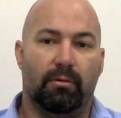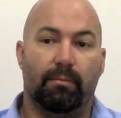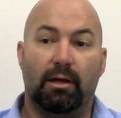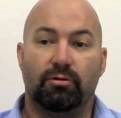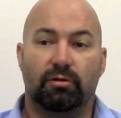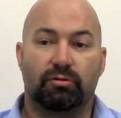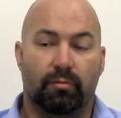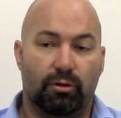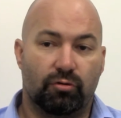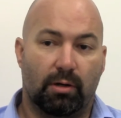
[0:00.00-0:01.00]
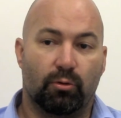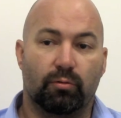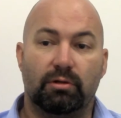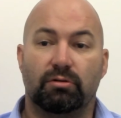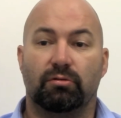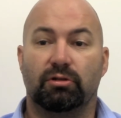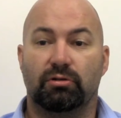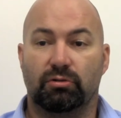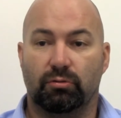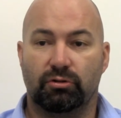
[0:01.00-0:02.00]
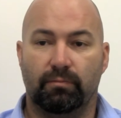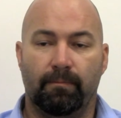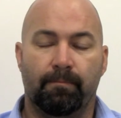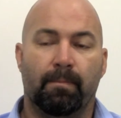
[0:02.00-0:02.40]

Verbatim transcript: the Major Extremity Trauma Research Consortium.